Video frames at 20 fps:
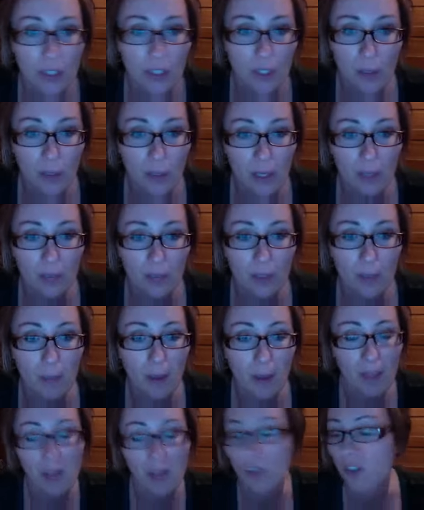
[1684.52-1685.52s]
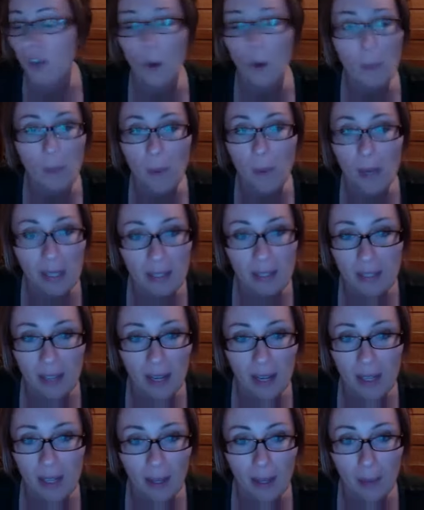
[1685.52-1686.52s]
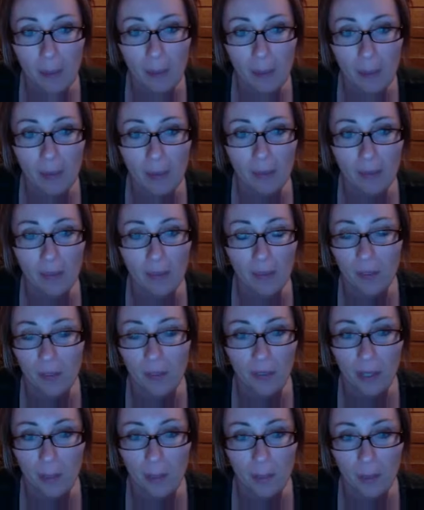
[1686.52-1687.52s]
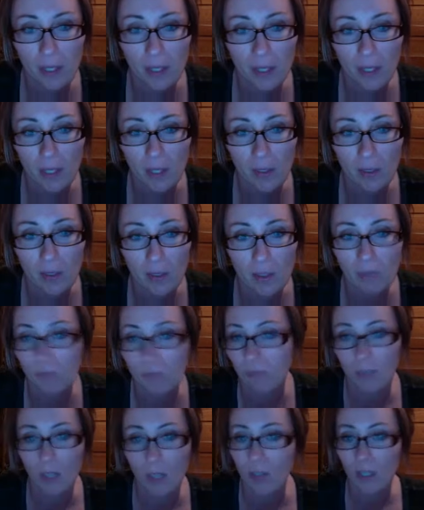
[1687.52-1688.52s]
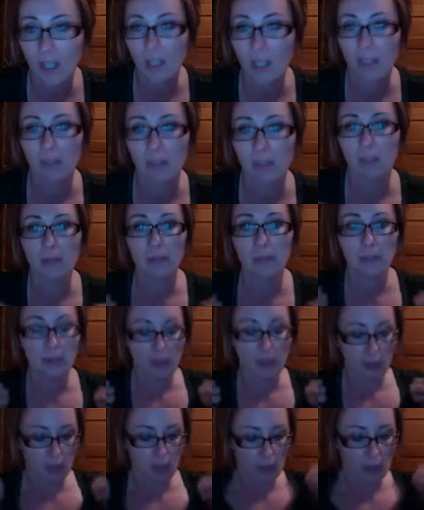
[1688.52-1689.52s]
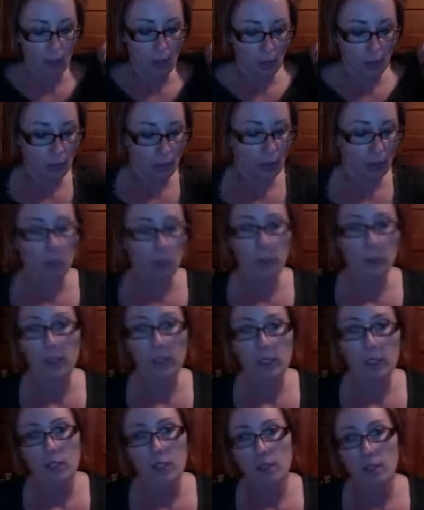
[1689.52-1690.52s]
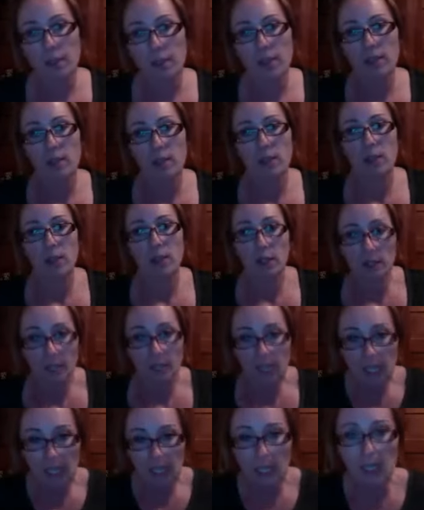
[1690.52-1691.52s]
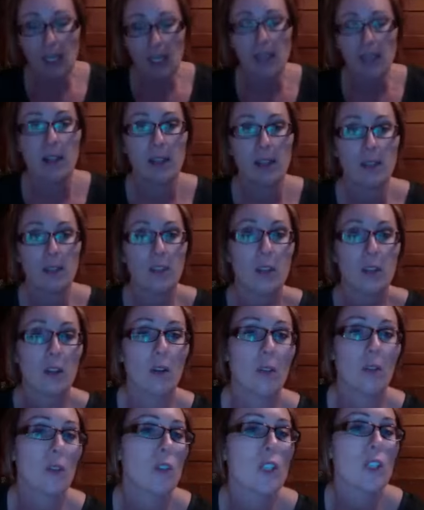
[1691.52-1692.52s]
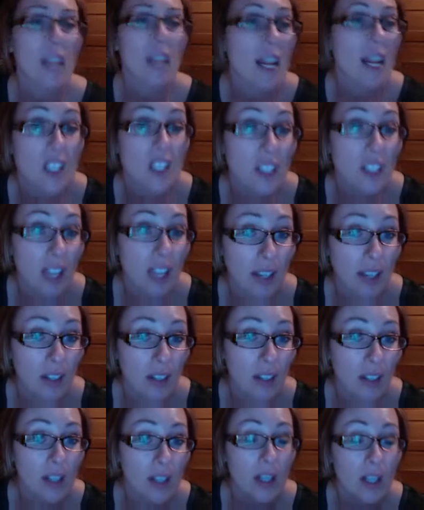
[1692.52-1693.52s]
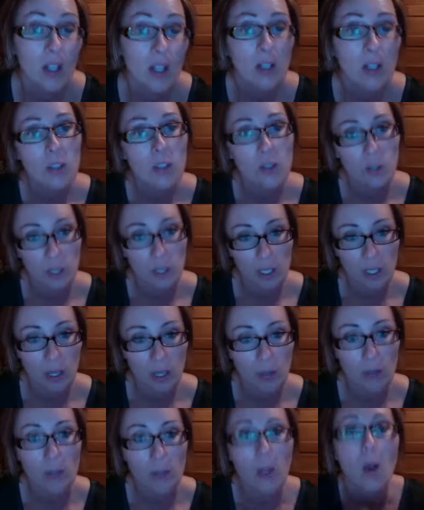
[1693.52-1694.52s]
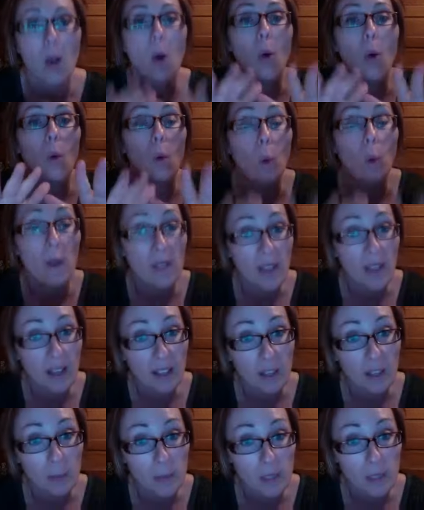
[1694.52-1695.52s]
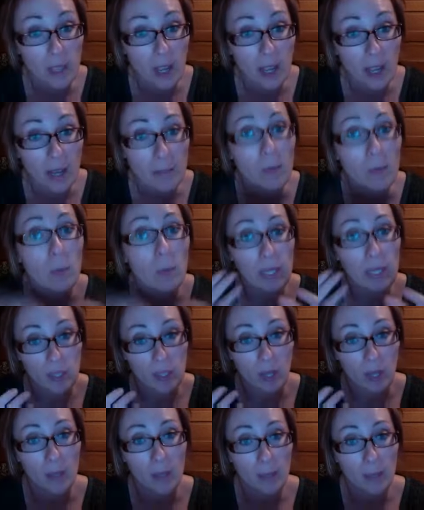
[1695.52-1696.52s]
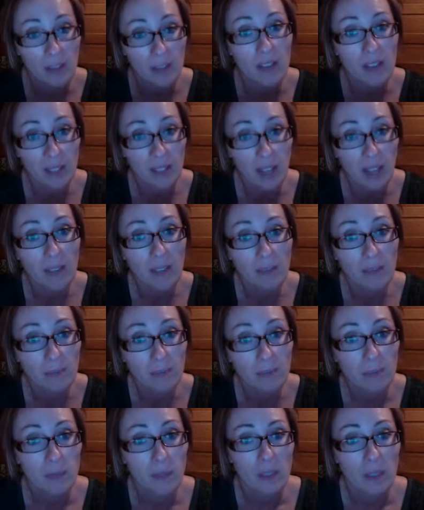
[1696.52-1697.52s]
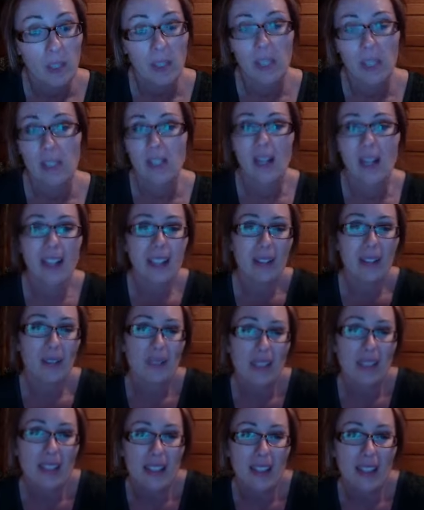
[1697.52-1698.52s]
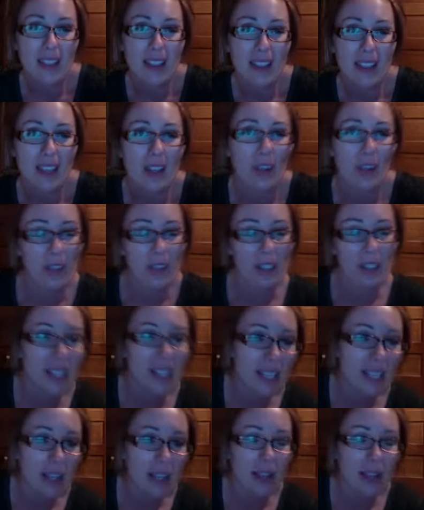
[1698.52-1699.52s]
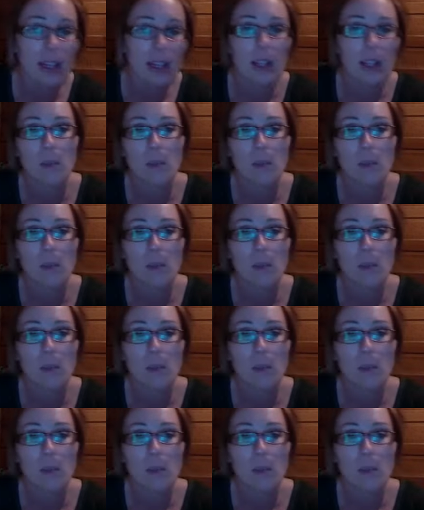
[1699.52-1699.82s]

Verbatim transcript: doing it for a month, no point in signing up for the free upgrade to coach. No need. Mm-hmm. So it really just depends on her need. And then if so, you just educate her. So mm-hmm. she, when that comes time, we can talk about it again. It's not a convincing thing or a sneaky no. thing.